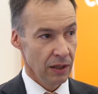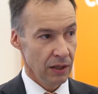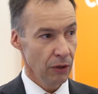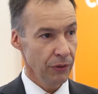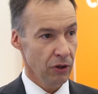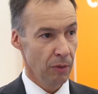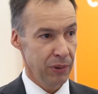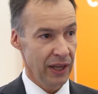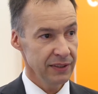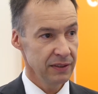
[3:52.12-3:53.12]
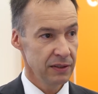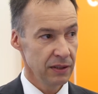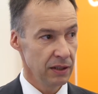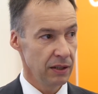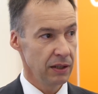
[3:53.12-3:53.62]
The
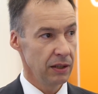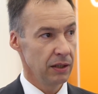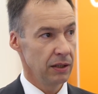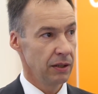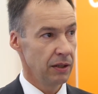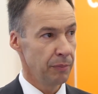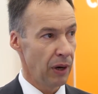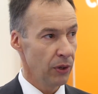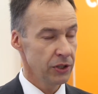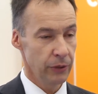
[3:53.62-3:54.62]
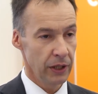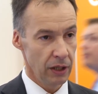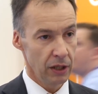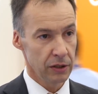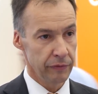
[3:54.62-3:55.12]
complexity and the powertrain
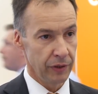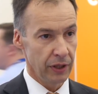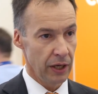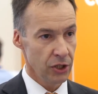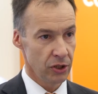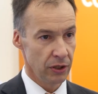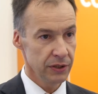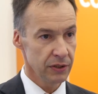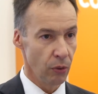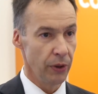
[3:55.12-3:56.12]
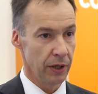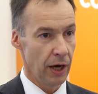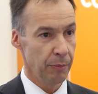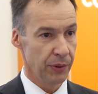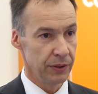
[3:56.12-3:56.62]
electrification is going
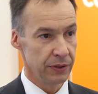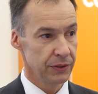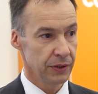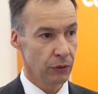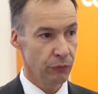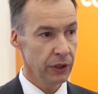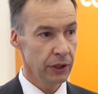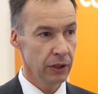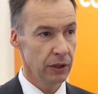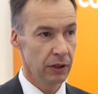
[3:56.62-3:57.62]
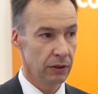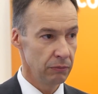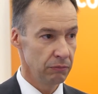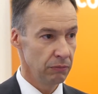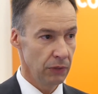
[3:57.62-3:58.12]
up, and we hear
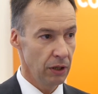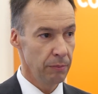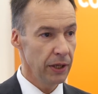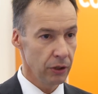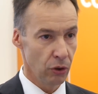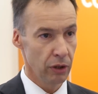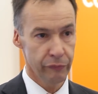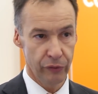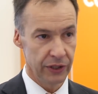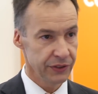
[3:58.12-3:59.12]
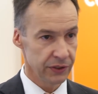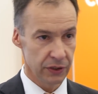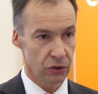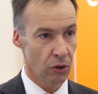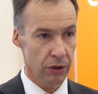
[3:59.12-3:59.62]
on many conferences
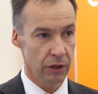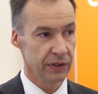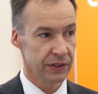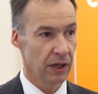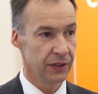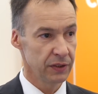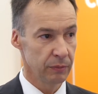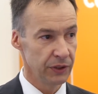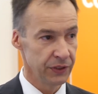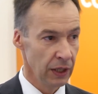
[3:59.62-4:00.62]
and talking with customers